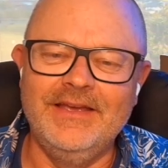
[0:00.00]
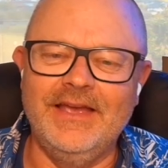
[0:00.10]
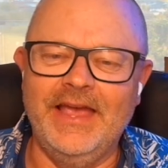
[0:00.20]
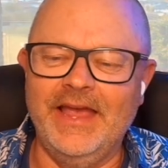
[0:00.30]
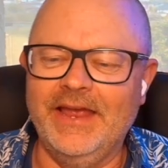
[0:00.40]

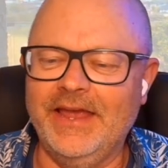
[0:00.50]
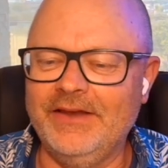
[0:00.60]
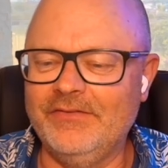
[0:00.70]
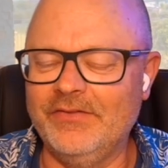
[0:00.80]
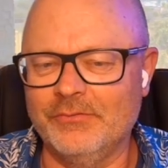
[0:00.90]

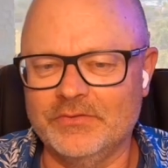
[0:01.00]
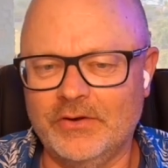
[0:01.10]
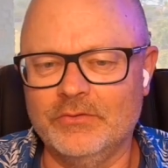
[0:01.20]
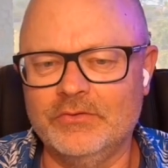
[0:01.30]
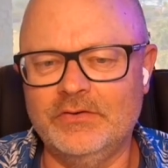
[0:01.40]
and the
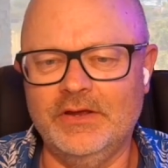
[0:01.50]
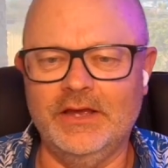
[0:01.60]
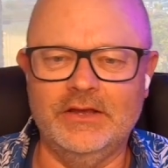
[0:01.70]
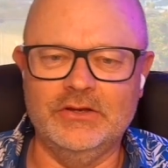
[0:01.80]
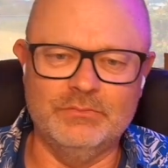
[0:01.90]
result
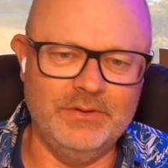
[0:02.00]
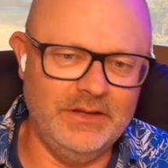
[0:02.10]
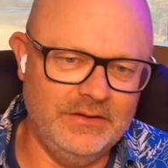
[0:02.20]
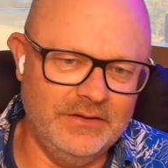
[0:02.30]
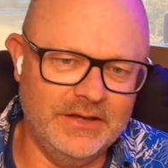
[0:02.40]
should
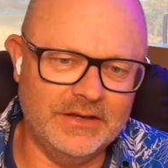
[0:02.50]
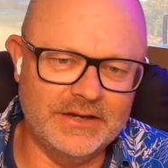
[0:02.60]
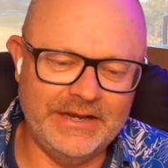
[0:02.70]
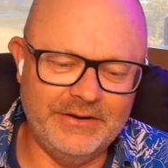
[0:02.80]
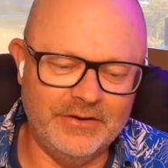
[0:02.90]
be
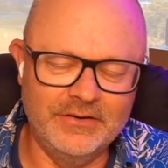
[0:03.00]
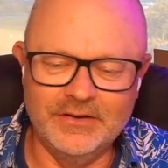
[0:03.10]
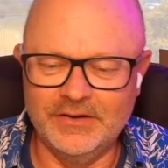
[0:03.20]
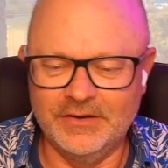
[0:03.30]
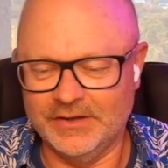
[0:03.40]
clearer
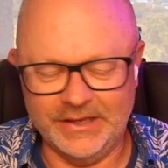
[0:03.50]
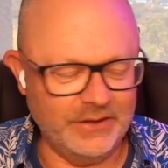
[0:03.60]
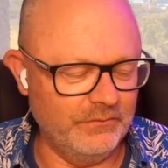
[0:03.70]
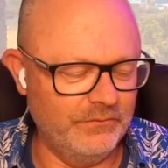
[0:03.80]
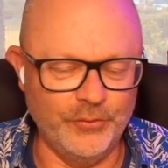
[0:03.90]

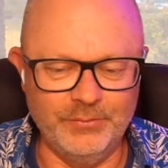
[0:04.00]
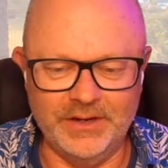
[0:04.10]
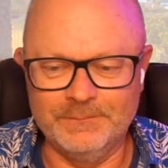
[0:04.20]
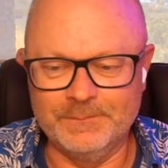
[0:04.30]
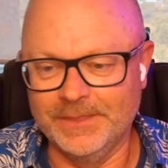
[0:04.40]
for
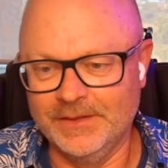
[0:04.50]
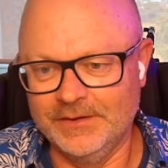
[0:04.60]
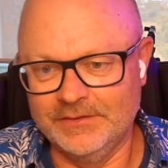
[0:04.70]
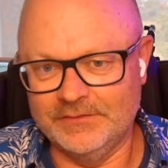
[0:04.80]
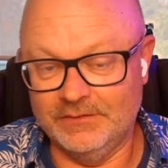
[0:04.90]
me.
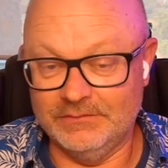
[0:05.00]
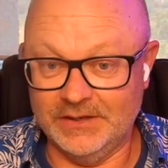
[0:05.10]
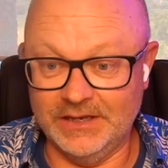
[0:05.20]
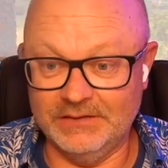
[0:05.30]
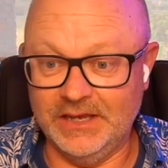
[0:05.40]
So
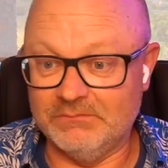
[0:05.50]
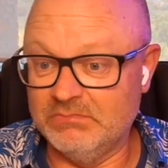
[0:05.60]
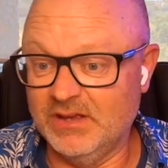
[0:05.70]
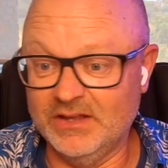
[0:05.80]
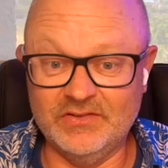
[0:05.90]
yeah,
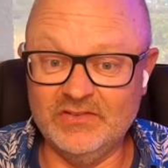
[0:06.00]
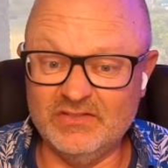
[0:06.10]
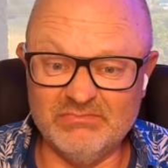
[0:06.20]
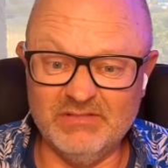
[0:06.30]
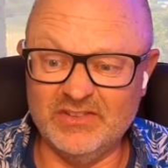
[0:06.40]
it's
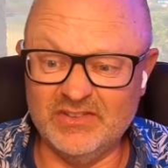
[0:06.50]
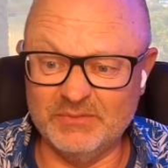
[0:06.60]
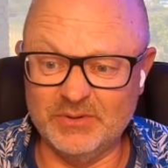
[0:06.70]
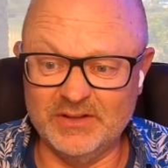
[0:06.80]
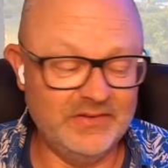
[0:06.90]
as
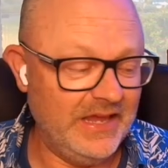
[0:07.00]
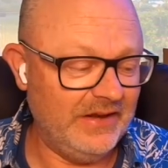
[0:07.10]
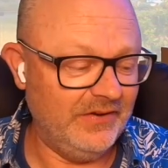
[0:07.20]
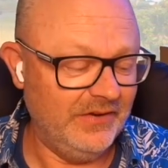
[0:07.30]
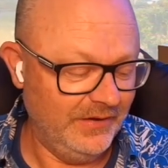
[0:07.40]
simple as
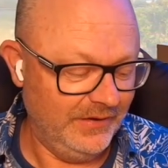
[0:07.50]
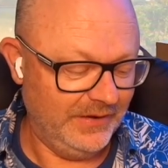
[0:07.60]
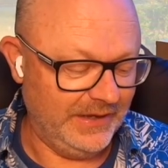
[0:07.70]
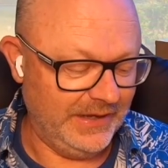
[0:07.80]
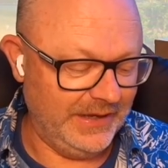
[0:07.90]
that.
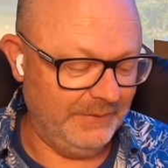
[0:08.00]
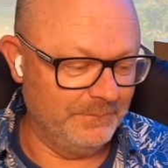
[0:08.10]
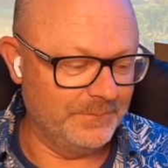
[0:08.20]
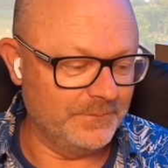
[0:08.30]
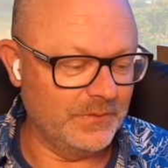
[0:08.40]

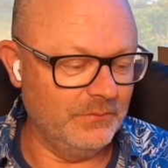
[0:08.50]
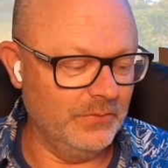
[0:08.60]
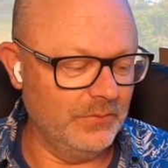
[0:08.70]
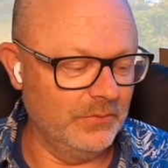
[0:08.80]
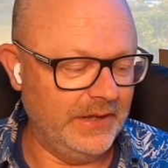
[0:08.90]

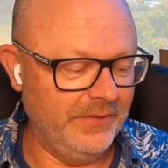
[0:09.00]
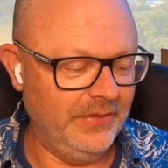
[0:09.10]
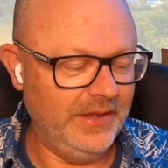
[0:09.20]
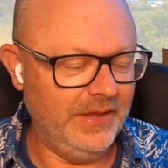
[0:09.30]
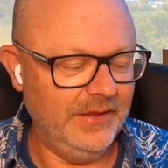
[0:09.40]
We're all done
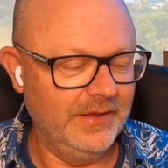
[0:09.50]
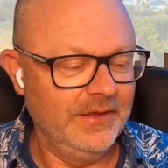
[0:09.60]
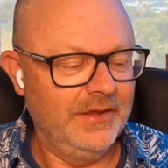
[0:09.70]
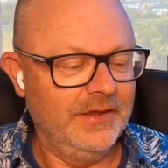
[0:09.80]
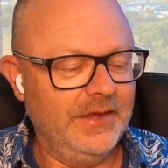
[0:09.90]
there,
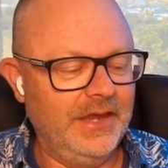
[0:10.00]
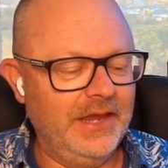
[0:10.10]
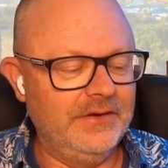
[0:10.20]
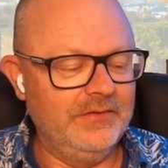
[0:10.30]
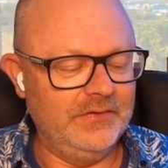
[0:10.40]

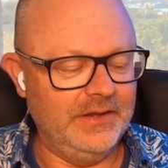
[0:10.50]
and